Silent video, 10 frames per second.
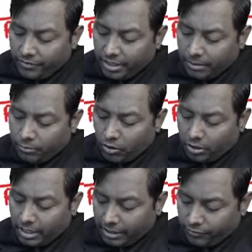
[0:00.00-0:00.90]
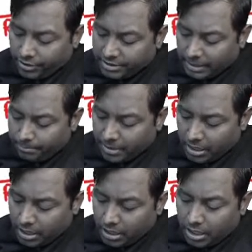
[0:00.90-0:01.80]
we can block. Like for
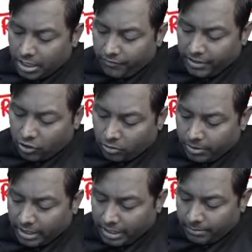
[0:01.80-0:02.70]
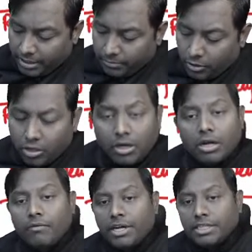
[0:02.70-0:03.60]
example, if I talk about NMDA
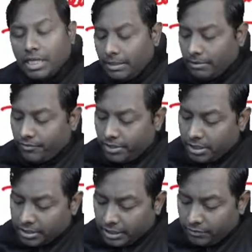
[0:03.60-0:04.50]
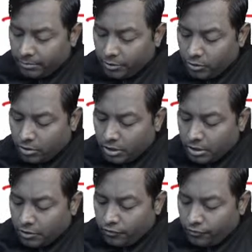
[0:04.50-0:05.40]
blocker, what is the name of a drug? That will be your
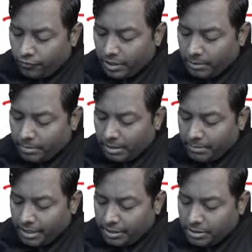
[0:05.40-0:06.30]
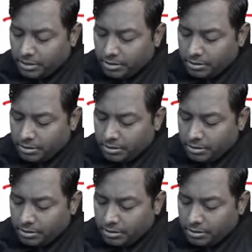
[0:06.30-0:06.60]
felbamate.